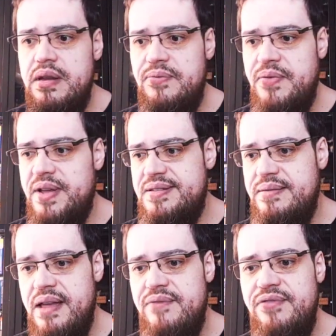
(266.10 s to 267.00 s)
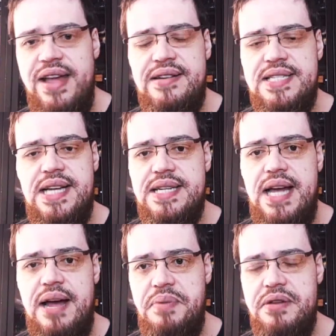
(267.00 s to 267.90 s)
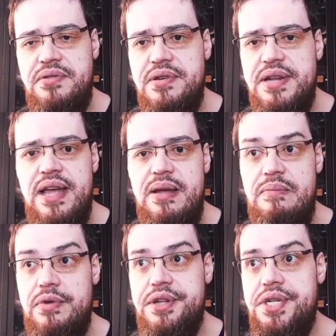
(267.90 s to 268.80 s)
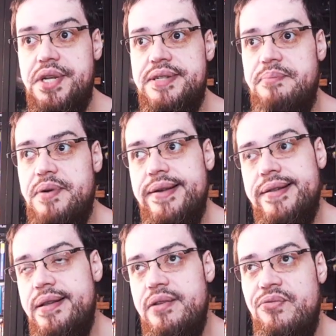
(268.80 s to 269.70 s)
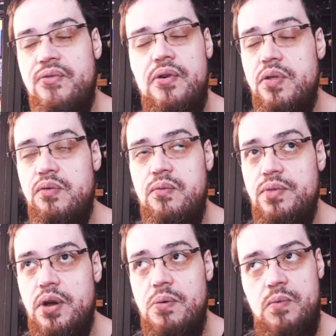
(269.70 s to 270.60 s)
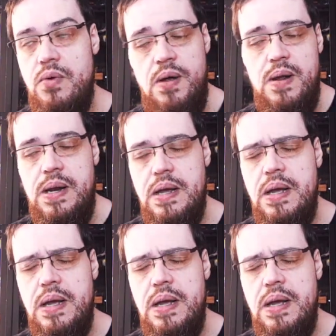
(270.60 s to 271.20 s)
first event that happened to them, which is apparently the fourth known one.